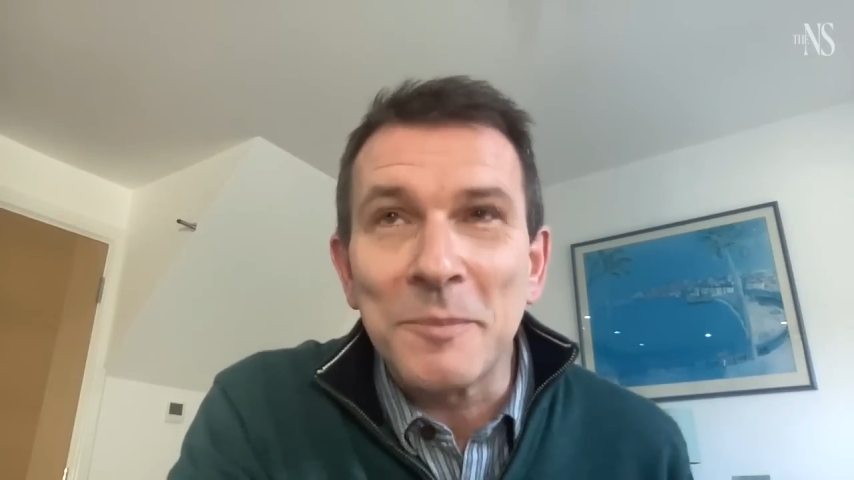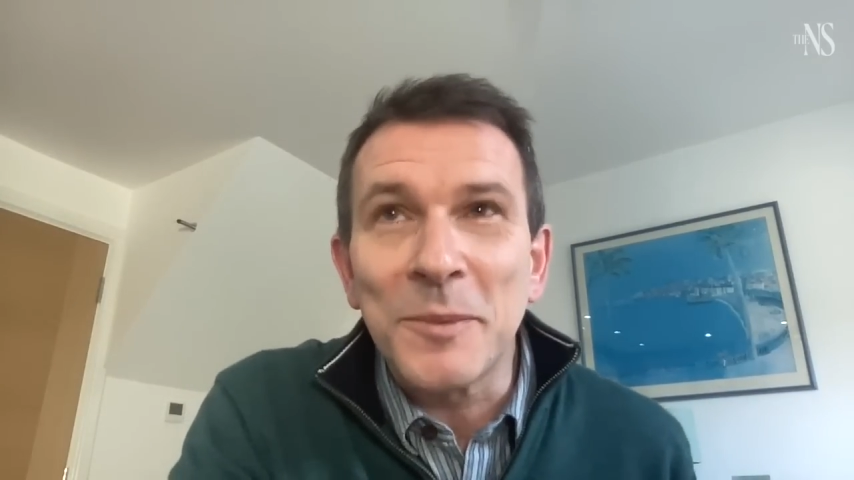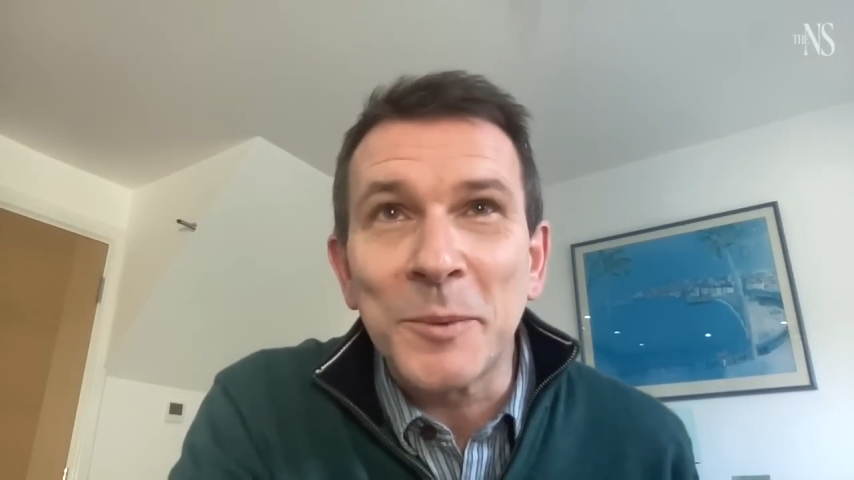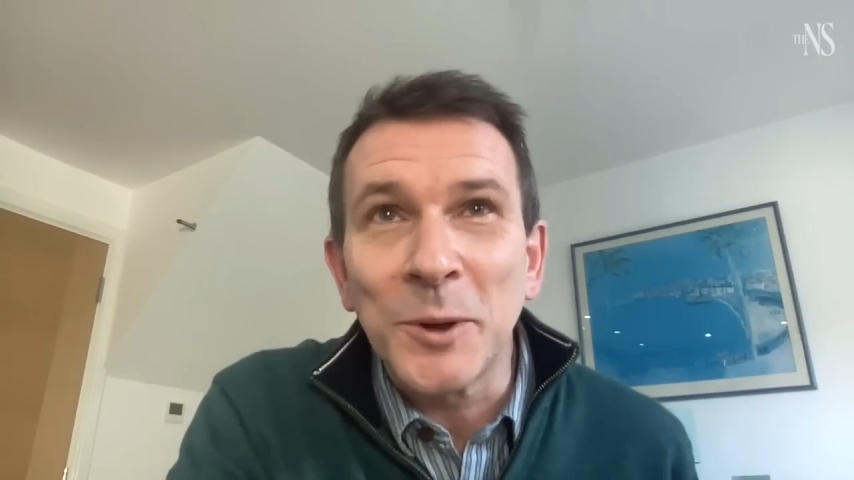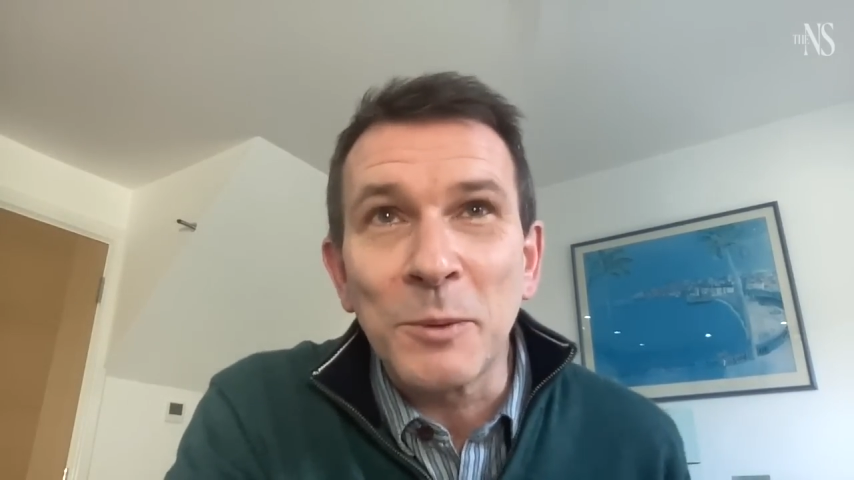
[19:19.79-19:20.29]

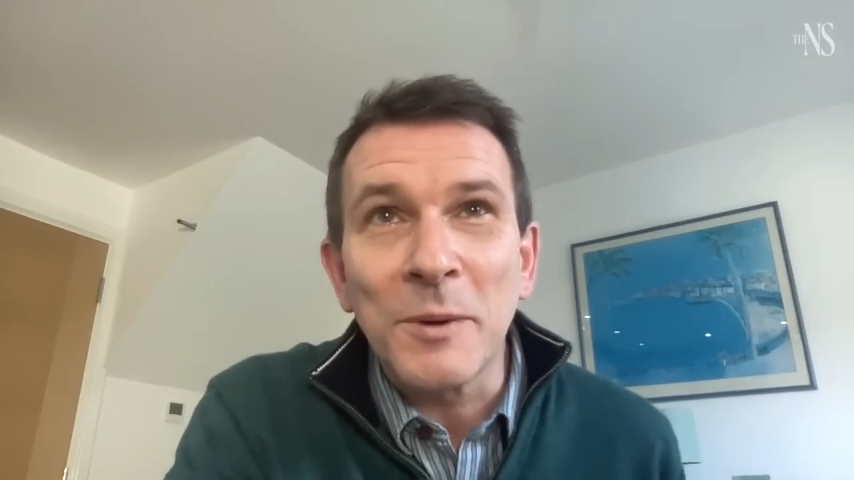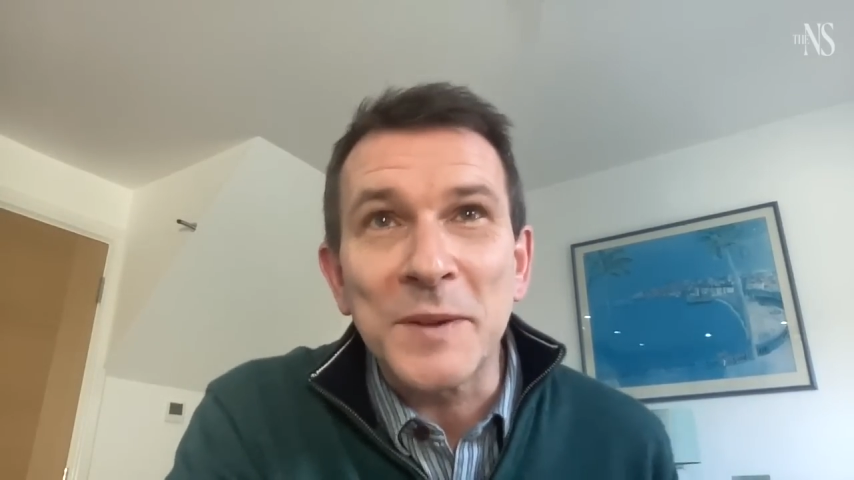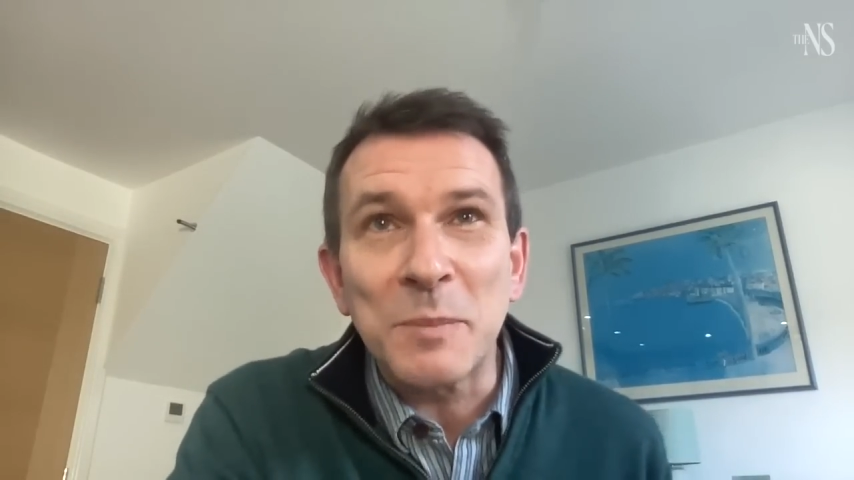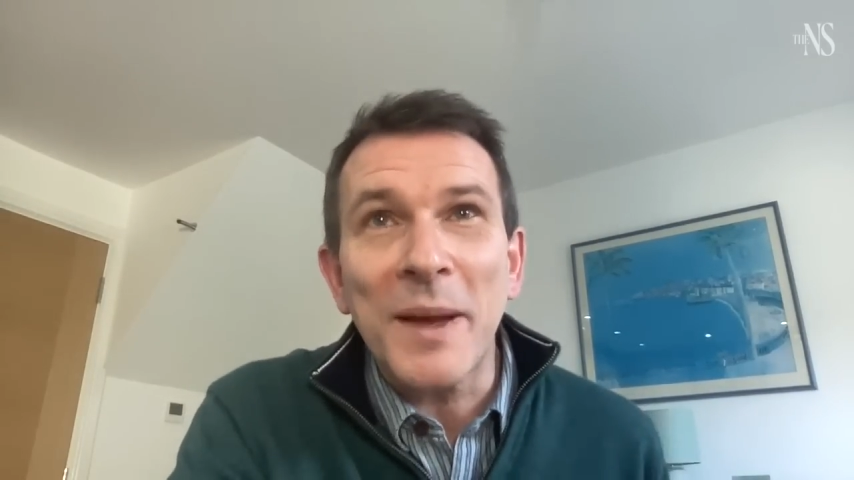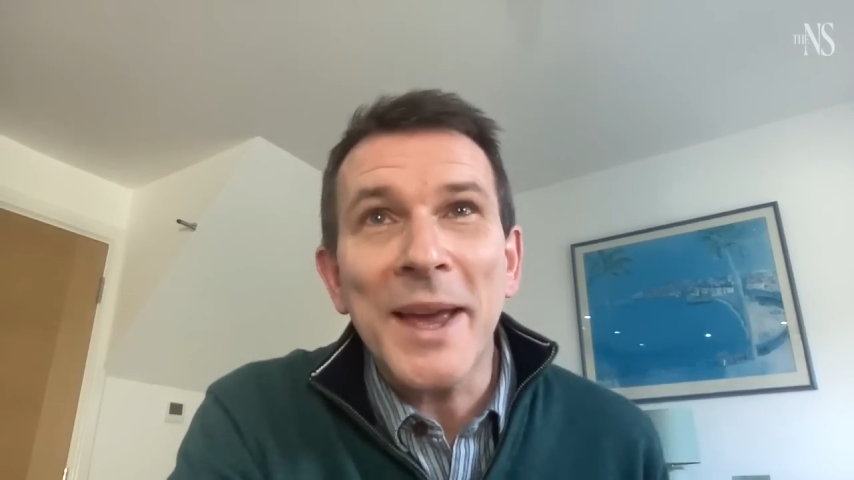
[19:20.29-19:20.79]
probably not going to
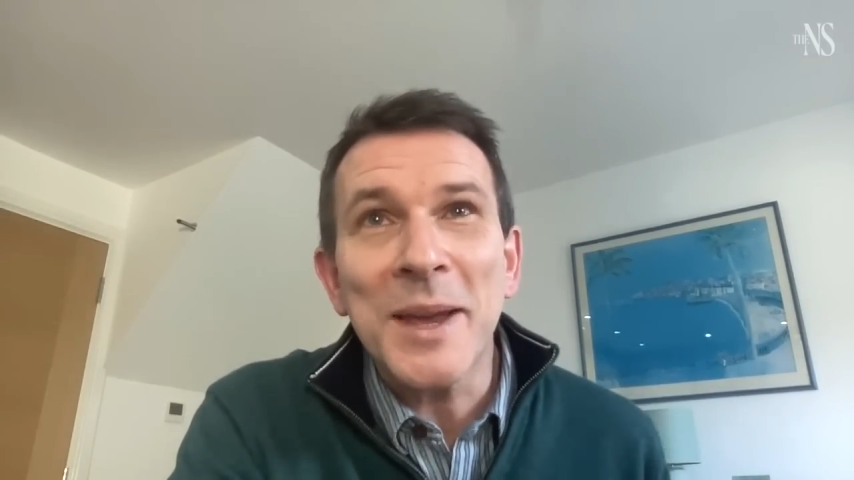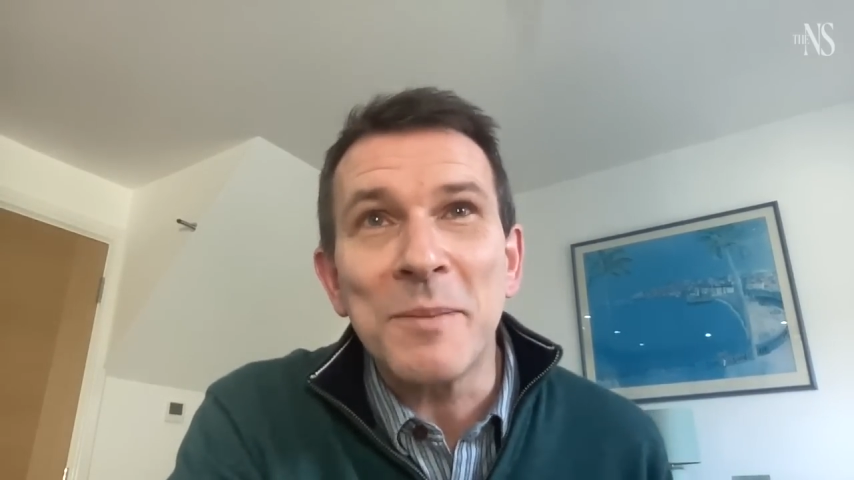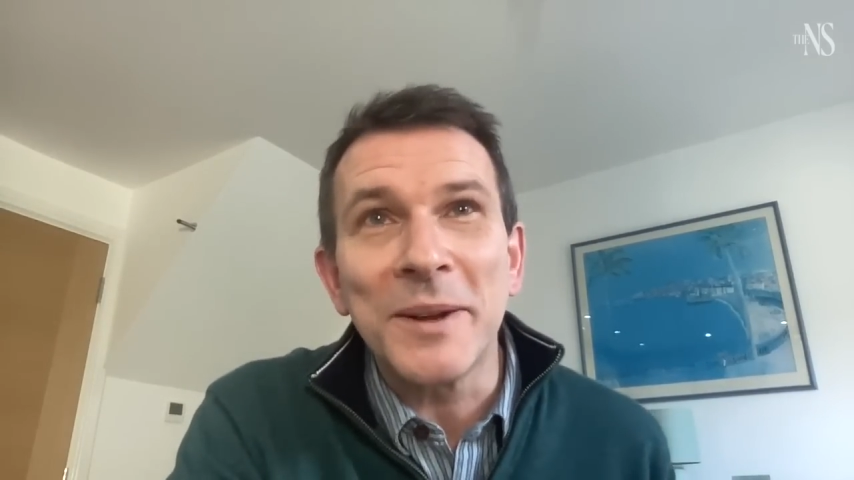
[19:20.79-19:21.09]
offer to pay,